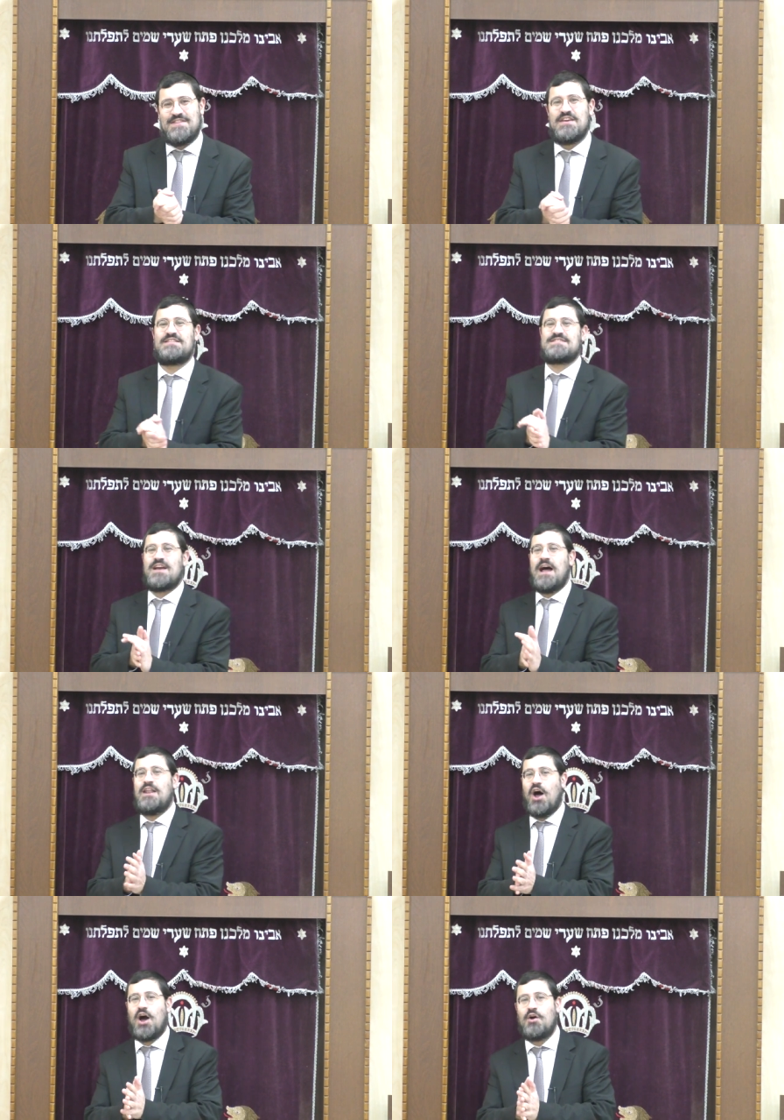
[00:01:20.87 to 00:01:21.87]
This
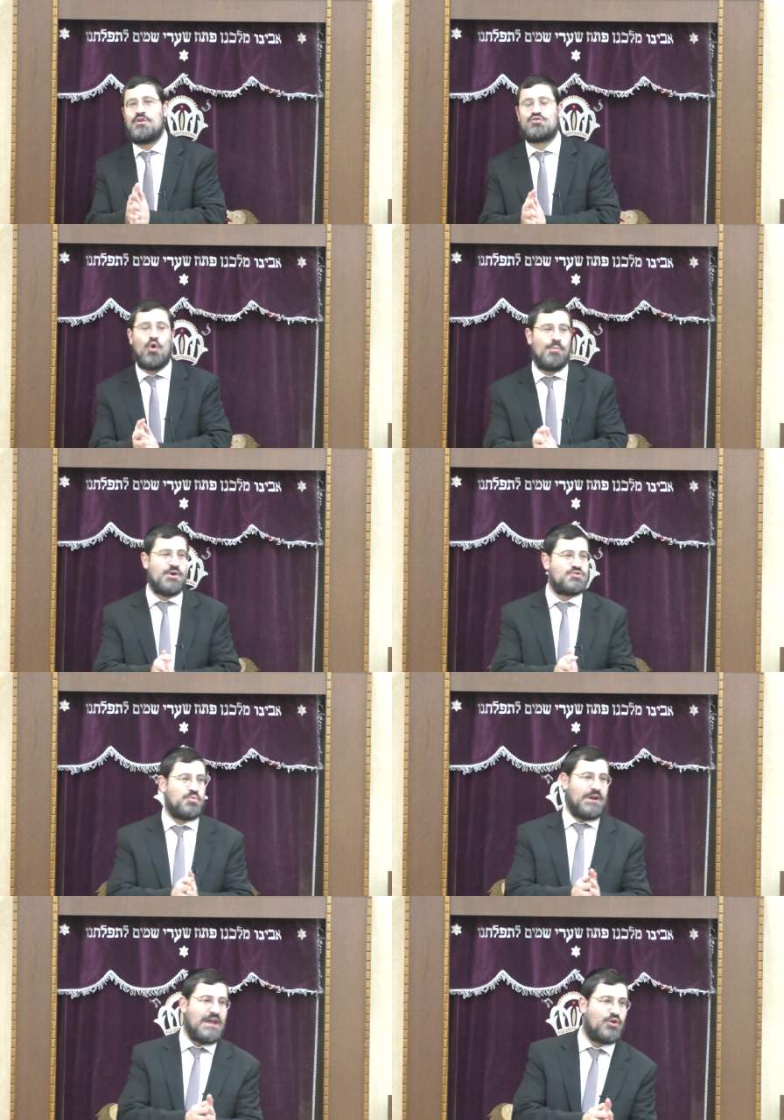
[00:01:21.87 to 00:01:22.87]
halacha is almost
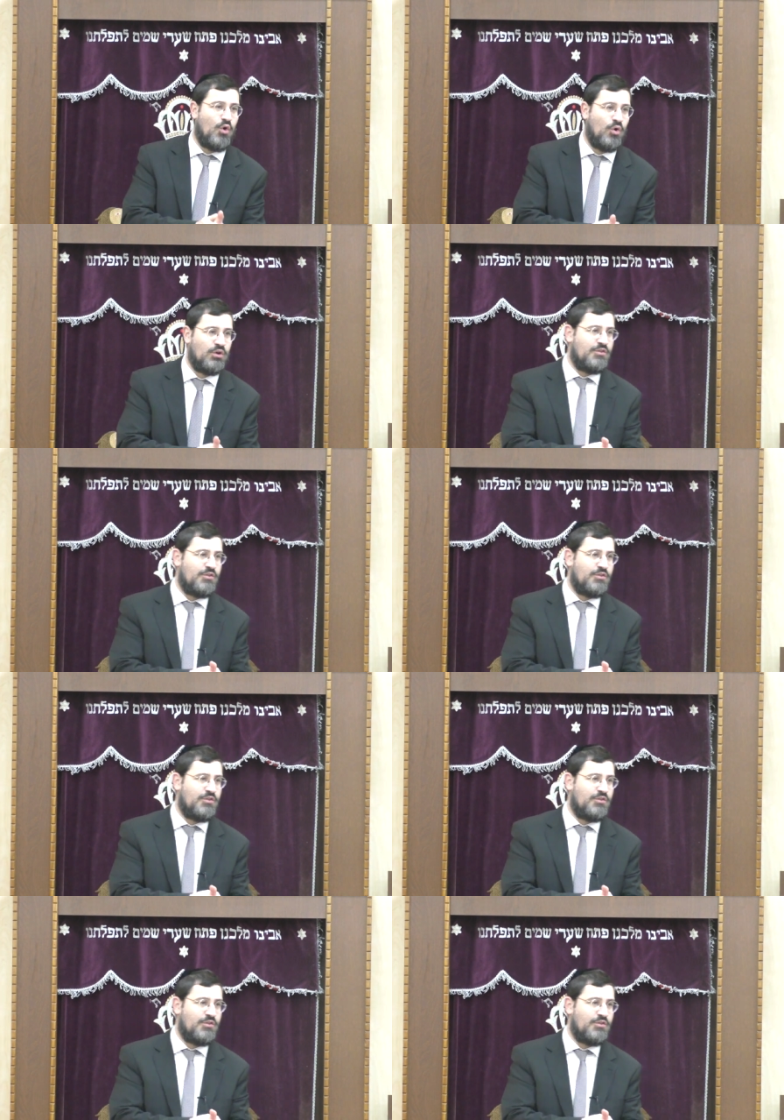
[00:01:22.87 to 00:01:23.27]
what I call,